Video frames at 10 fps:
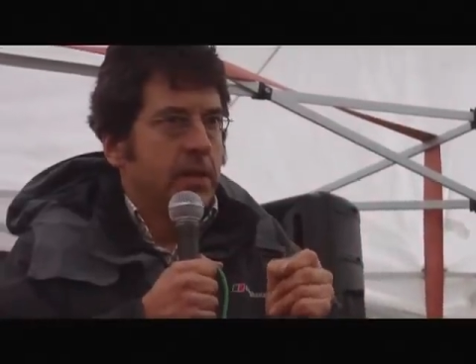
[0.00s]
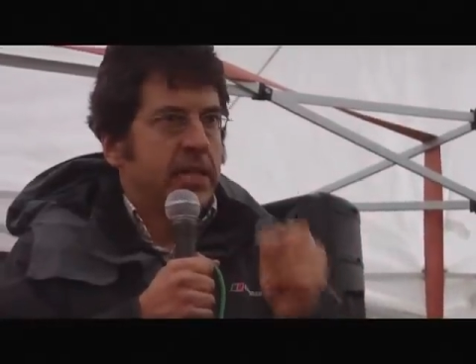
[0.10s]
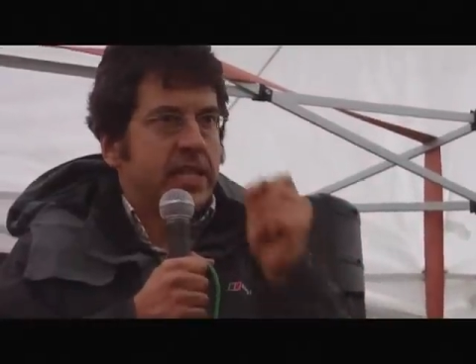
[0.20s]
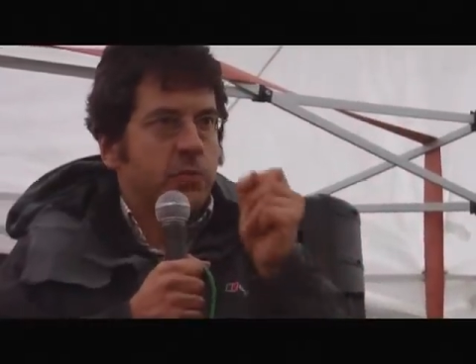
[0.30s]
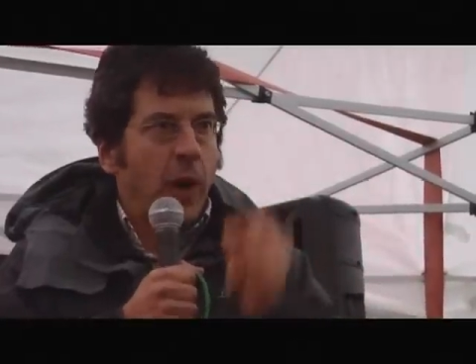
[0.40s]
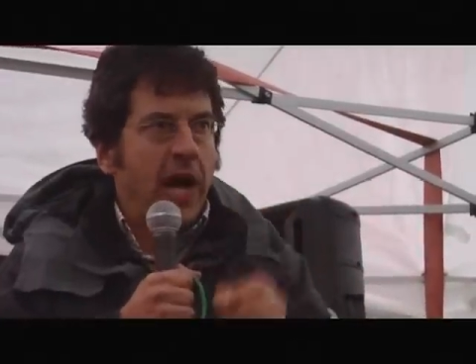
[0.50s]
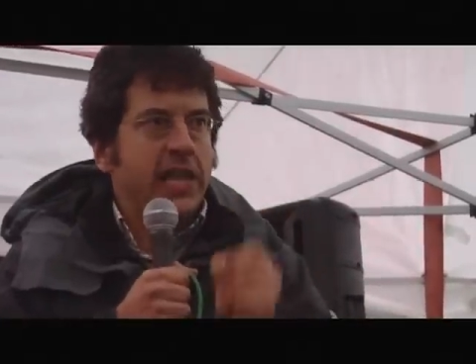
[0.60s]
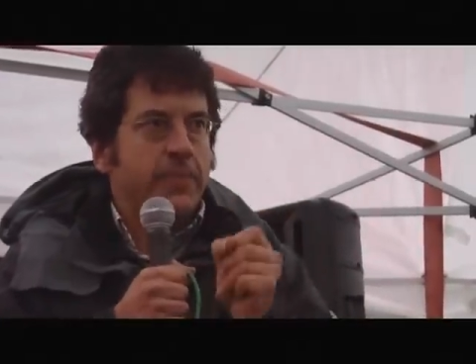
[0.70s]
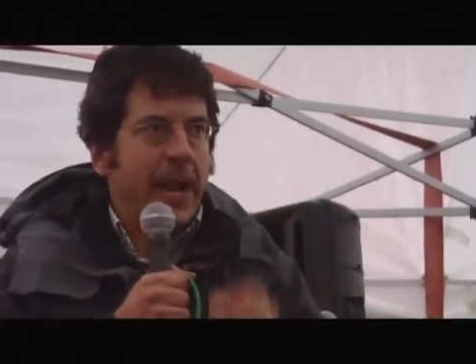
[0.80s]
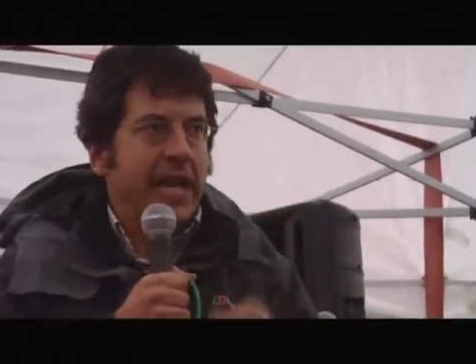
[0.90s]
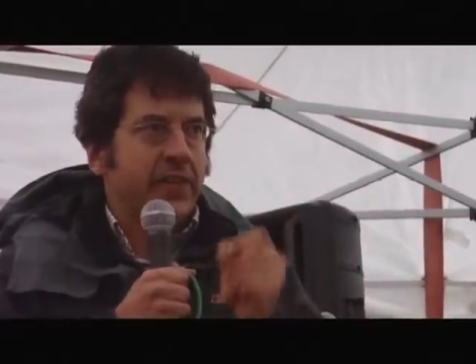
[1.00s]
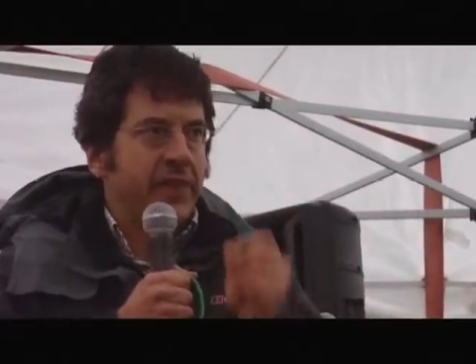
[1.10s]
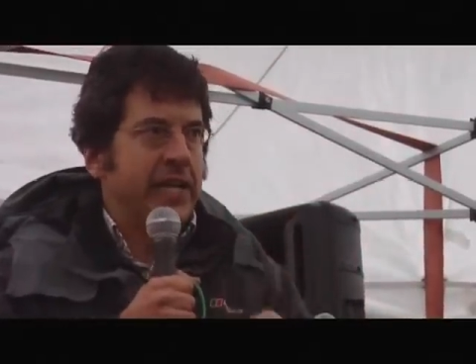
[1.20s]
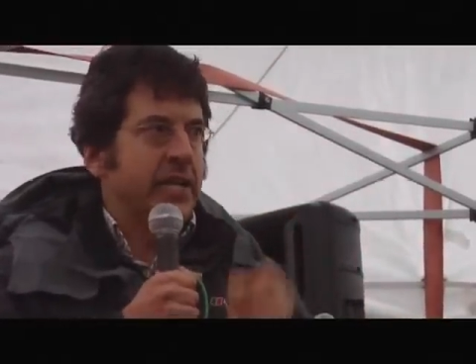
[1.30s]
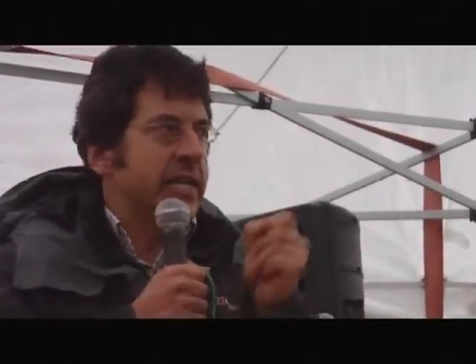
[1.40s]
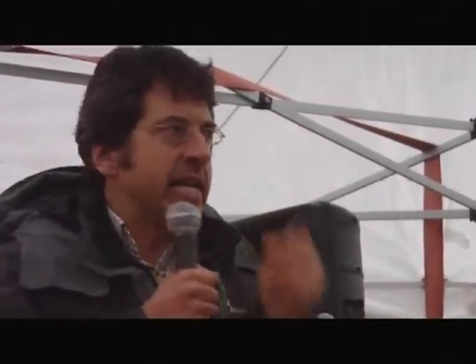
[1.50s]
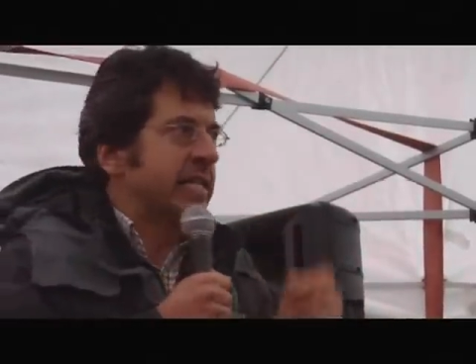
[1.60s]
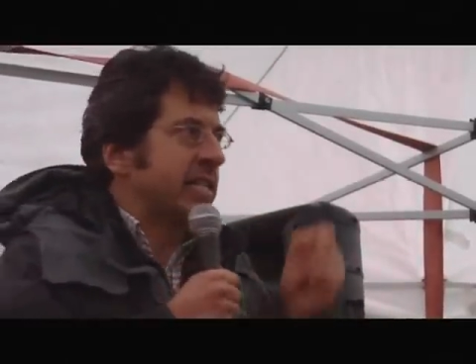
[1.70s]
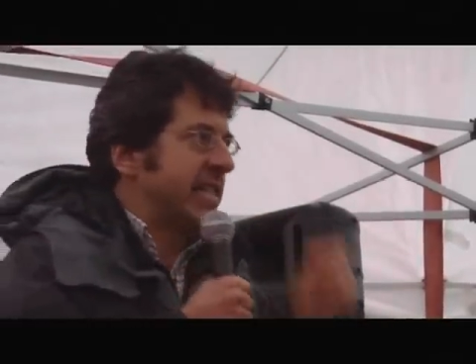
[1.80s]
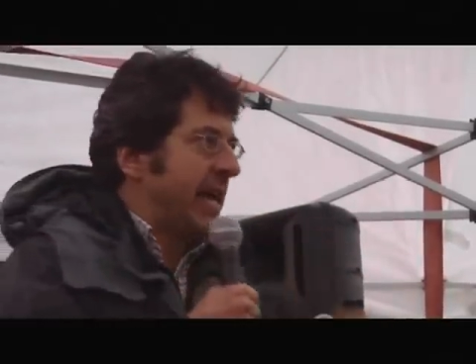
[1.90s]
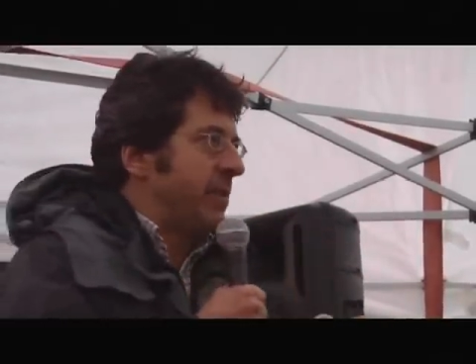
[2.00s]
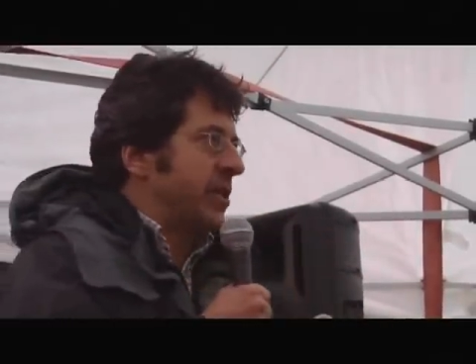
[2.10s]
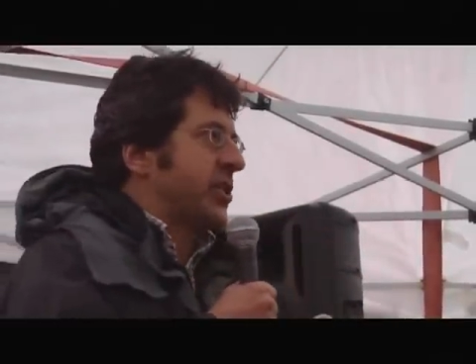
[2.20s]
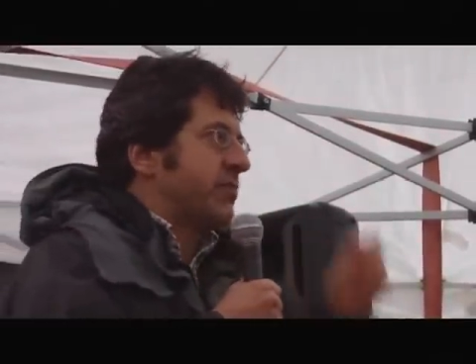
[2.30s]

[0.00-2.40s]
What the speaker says: This is why the Bank of England is established,